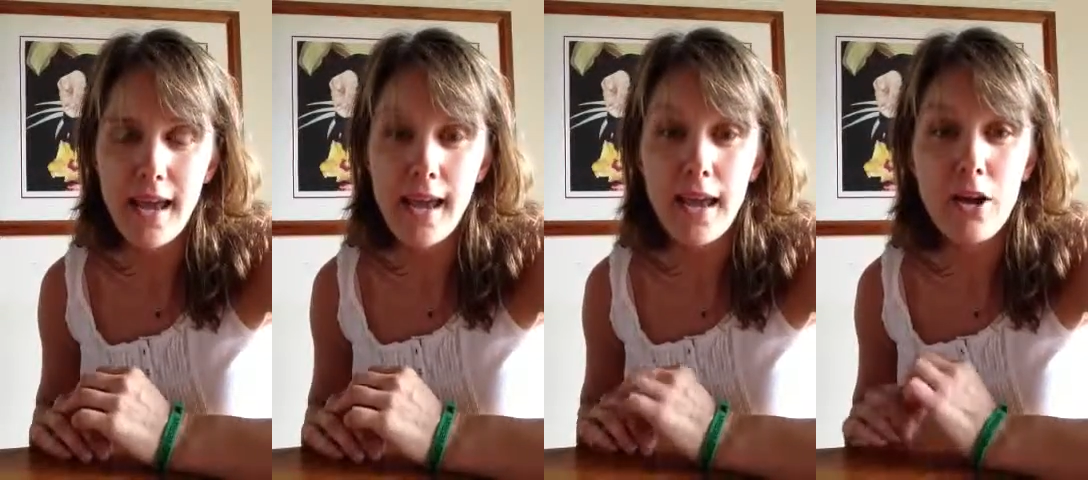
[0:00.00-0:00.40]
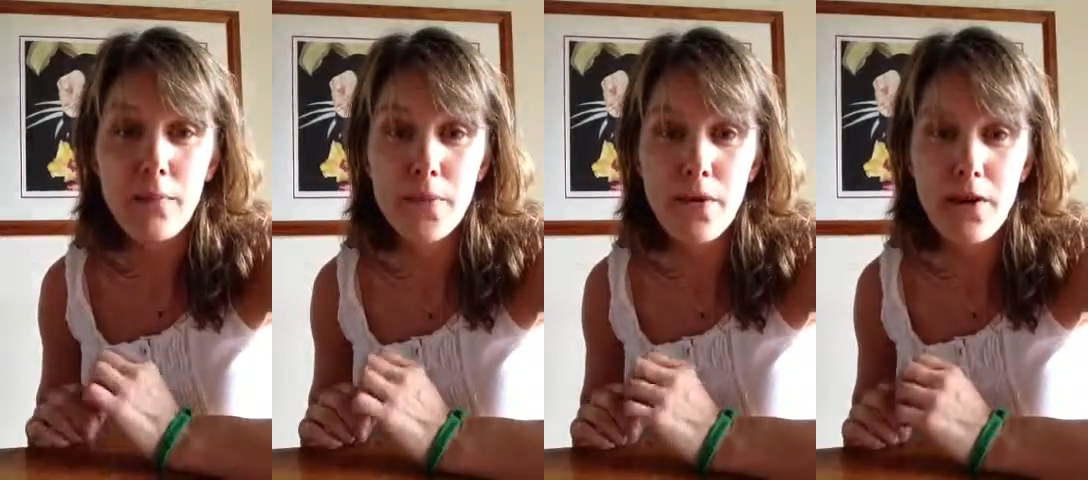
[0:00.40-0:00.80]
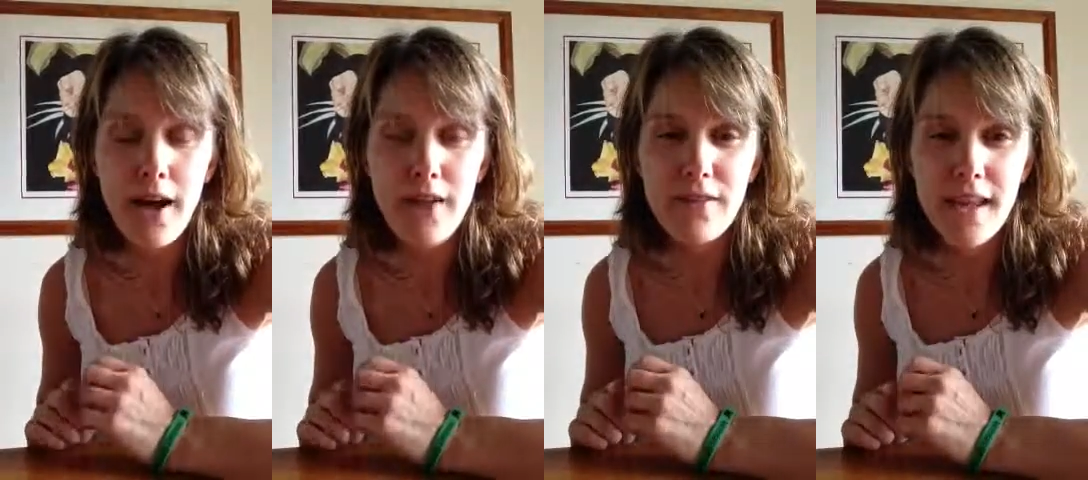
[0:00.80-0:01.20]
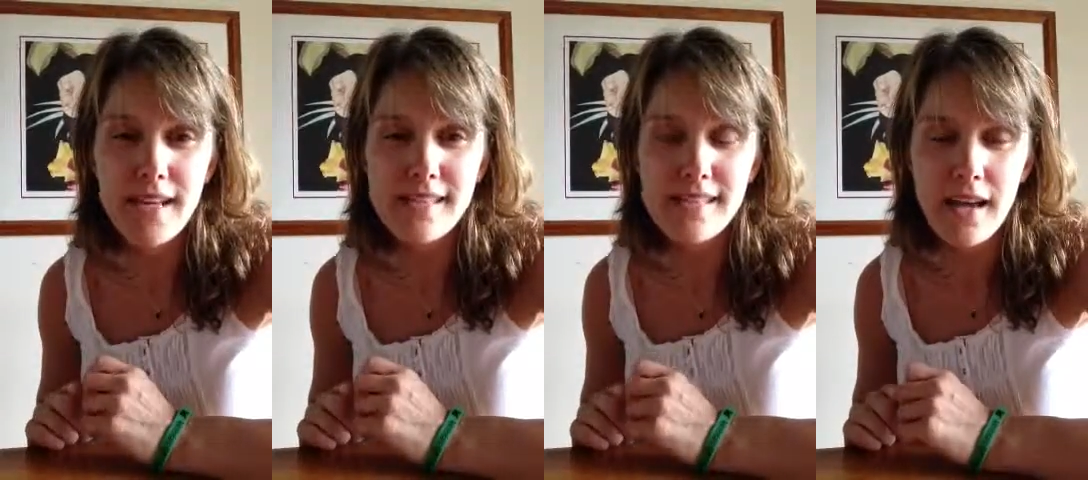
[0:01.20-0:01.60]
And I hope you all have a
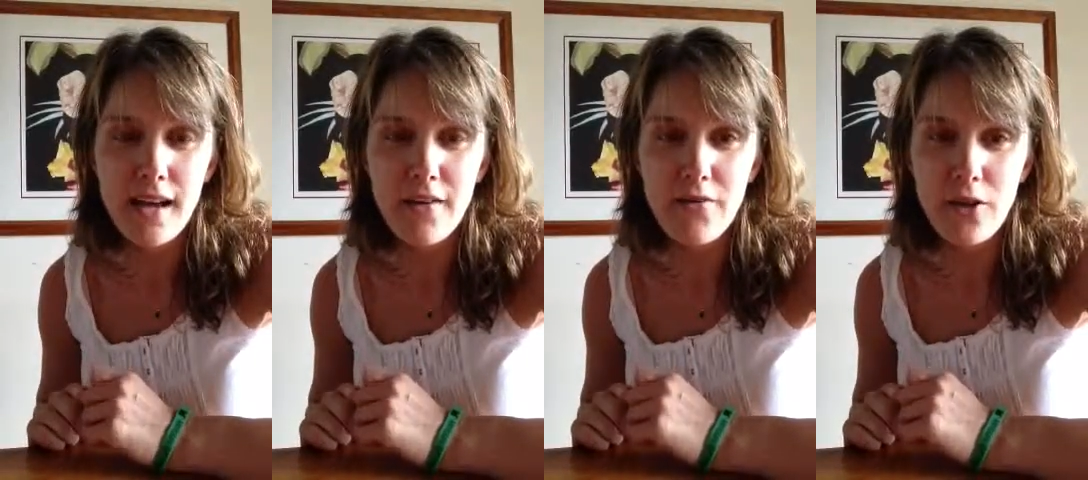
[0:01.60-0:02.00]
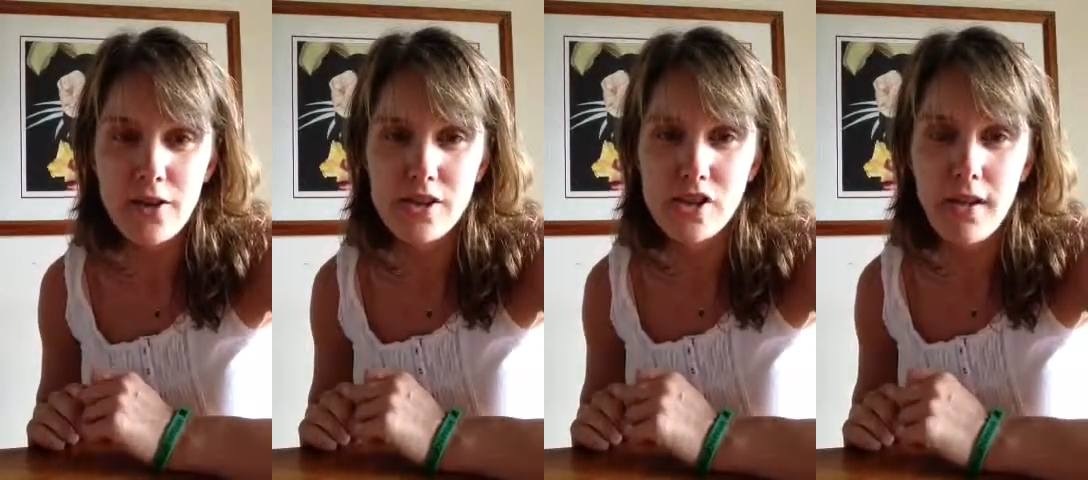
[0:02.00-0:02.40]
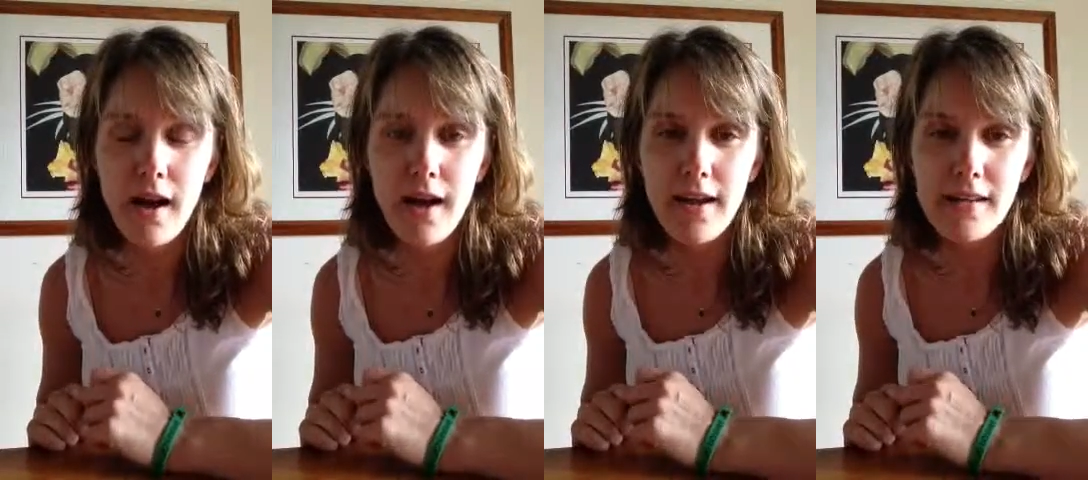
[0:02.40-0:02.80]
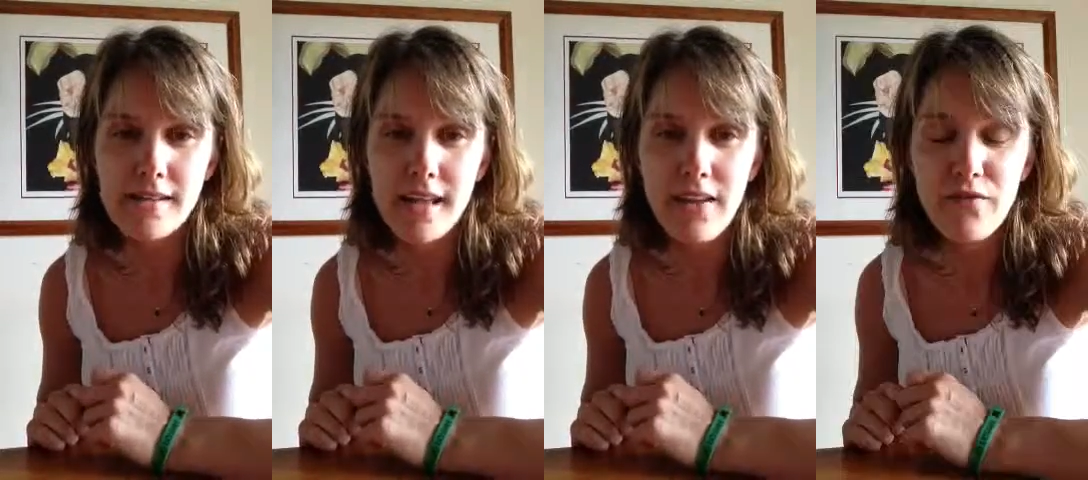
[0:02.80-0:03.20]
nice 4th of July, a
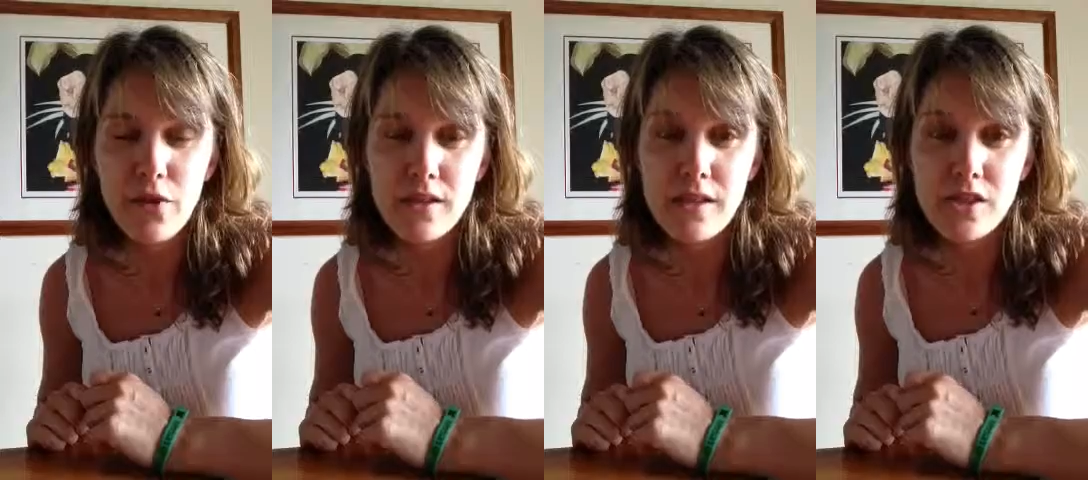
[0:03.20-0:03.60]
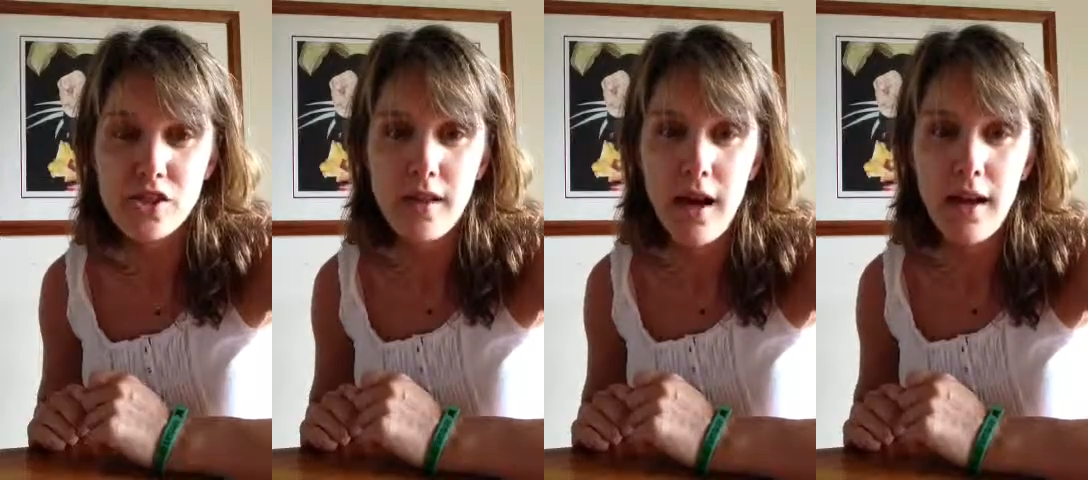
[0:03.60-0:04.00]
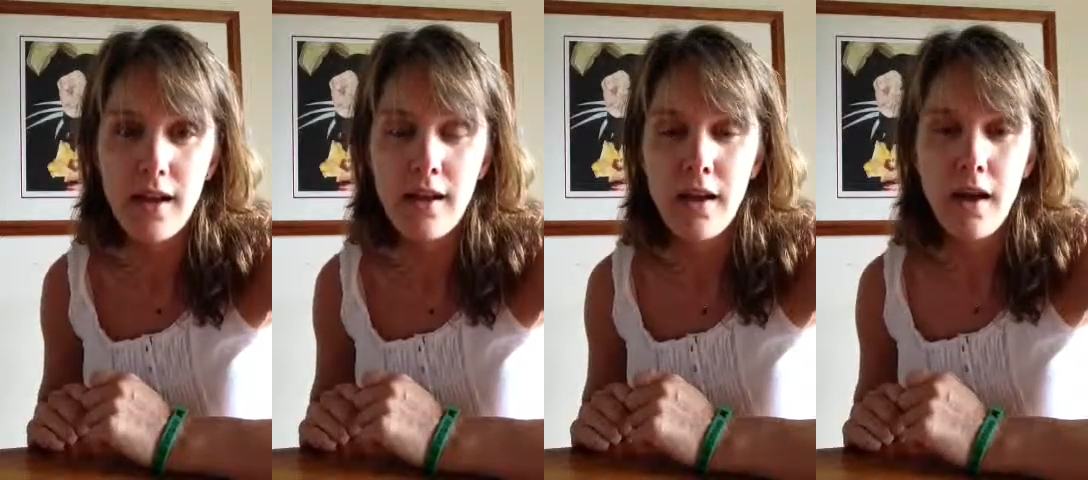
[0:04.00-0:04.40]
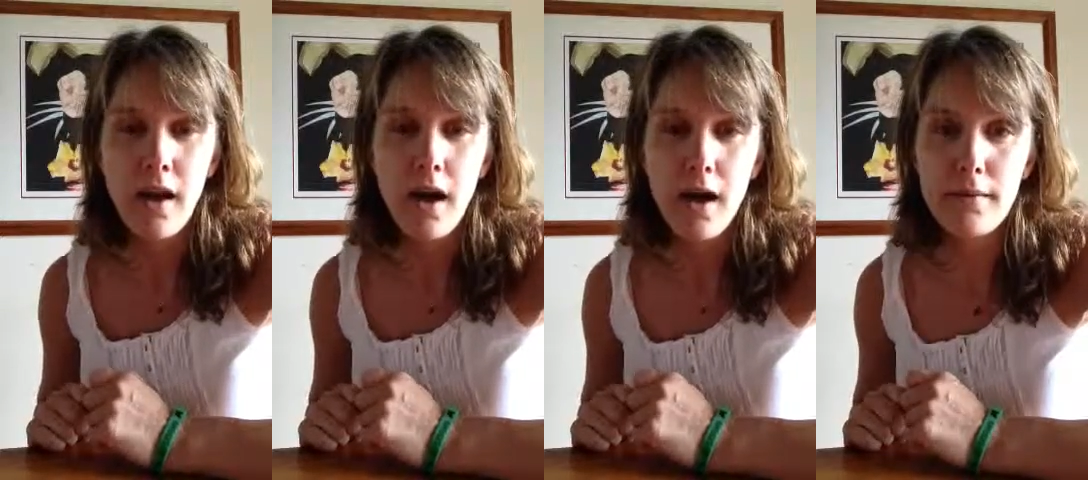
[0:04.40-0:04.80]
safe 4th of July.
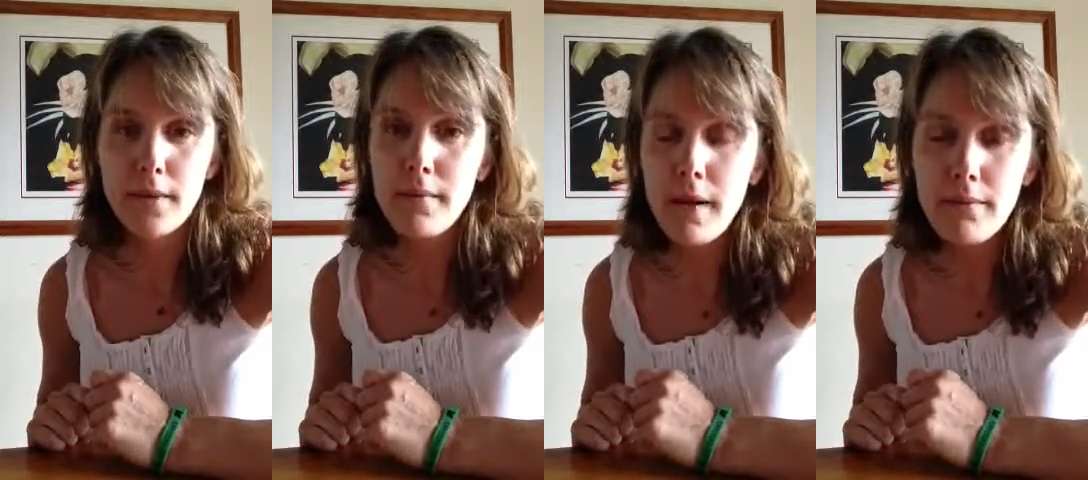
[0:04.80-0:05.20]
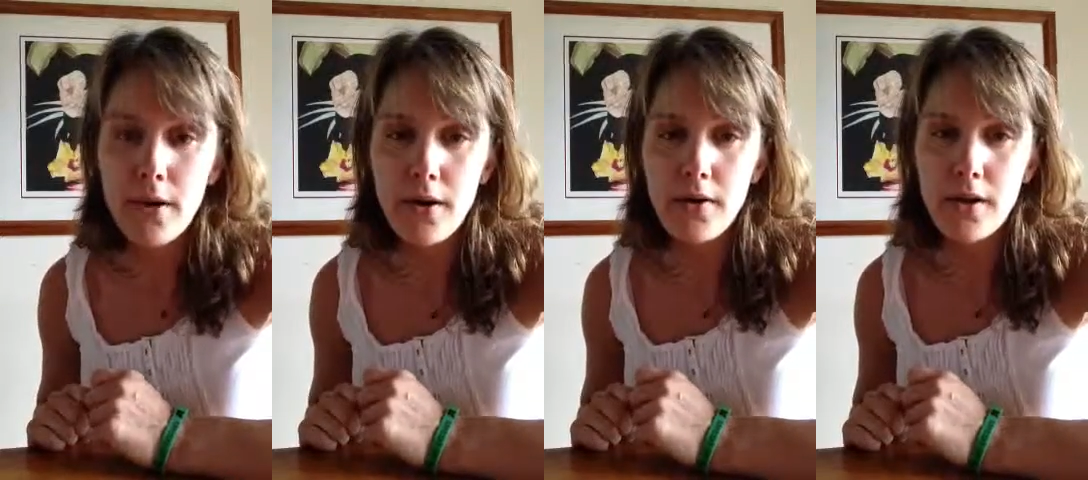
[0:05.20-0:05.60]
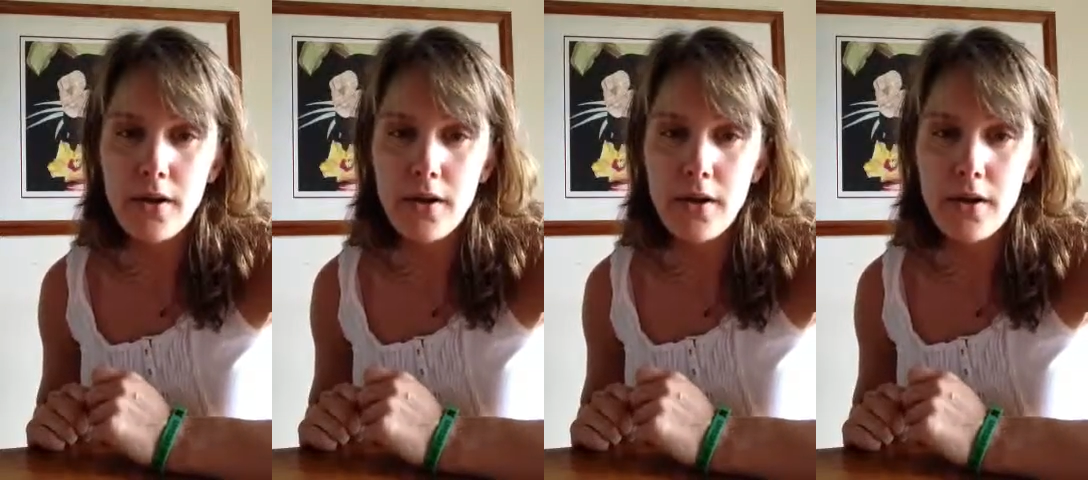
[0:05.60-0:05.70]
Remember,